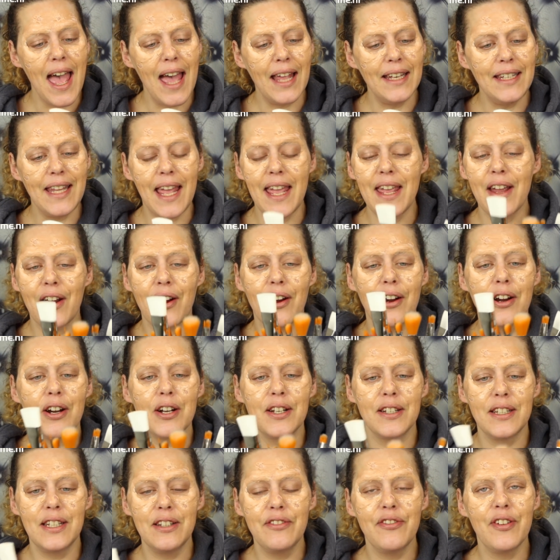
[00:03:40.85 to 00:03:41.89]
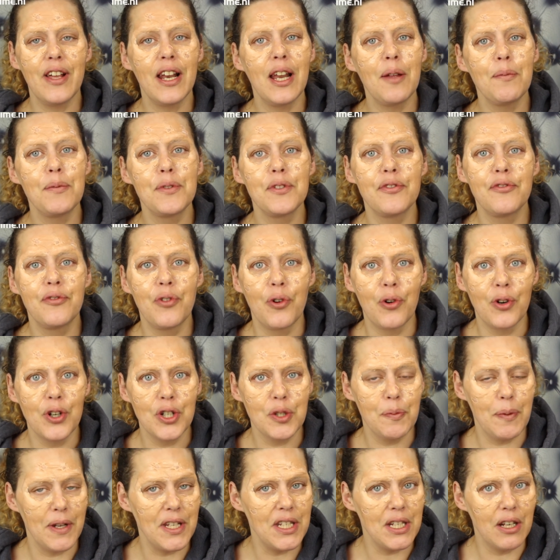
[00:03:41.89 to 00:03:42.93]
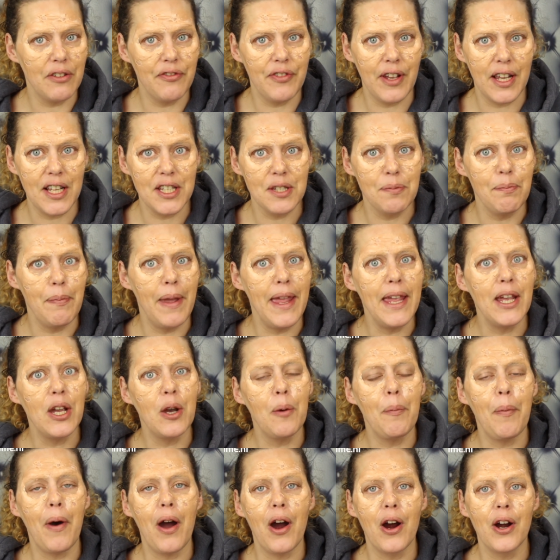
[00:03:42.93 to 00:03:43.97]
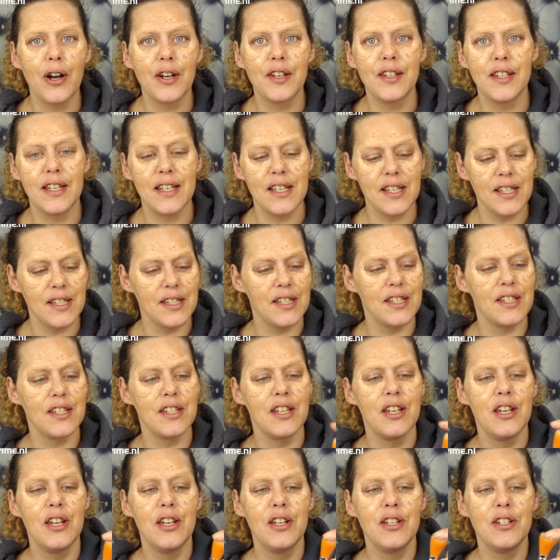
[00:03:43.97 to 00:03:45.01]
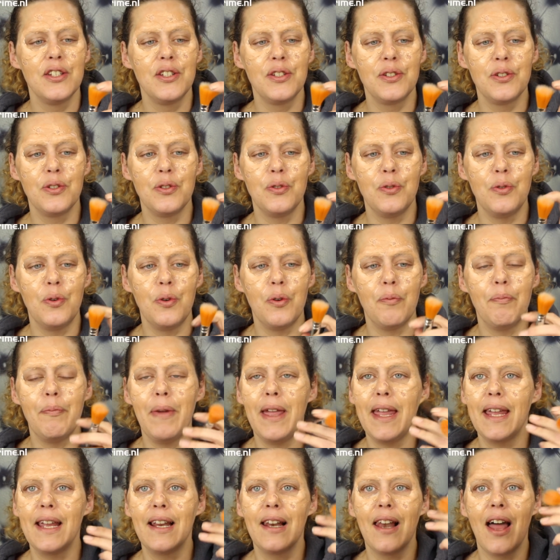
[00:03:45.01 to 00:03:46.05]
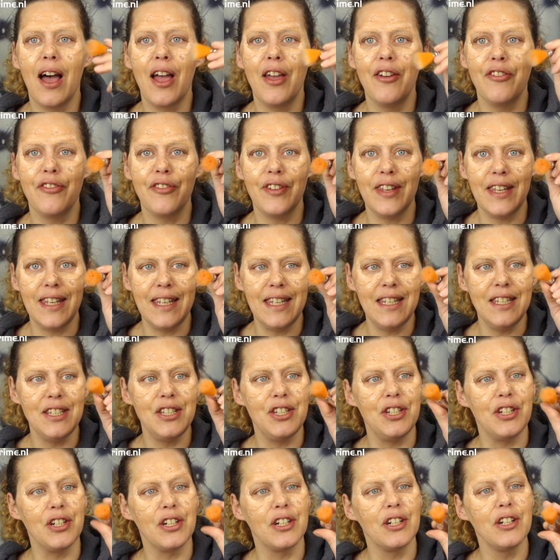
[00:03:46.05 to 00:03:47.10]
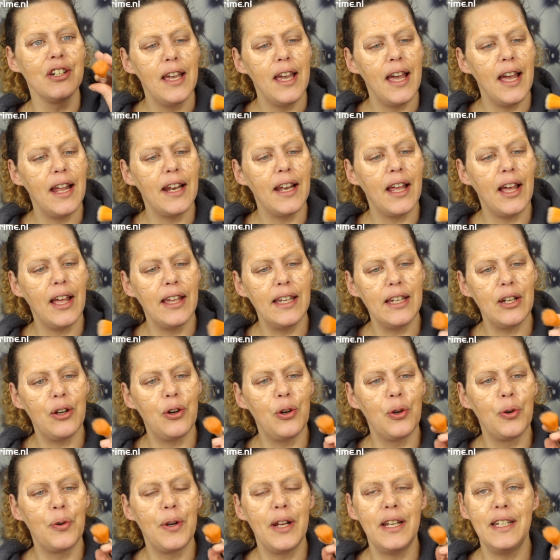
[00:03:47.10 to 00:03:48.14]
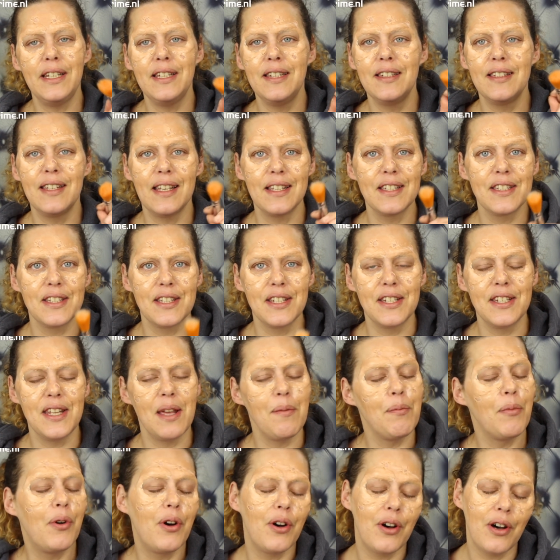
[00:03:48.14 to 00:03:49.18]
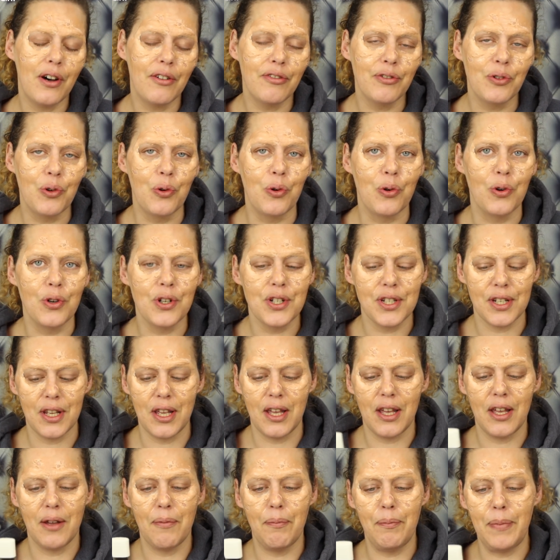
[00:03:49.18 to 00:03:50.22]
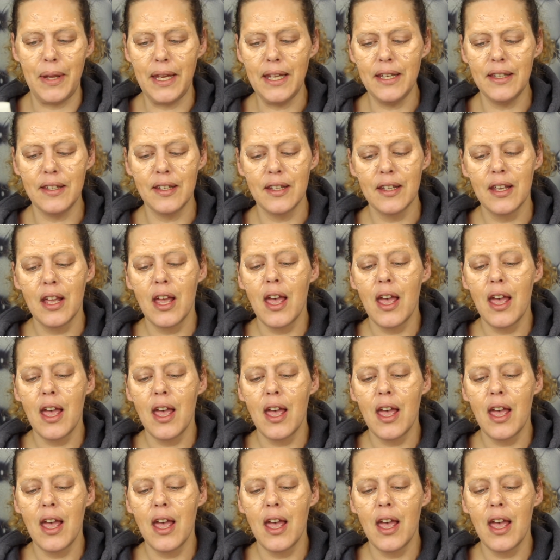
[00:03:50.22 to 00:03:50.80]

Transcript: They are developed for special effects makeup artists to make life easier, and I already tested them of course a bit,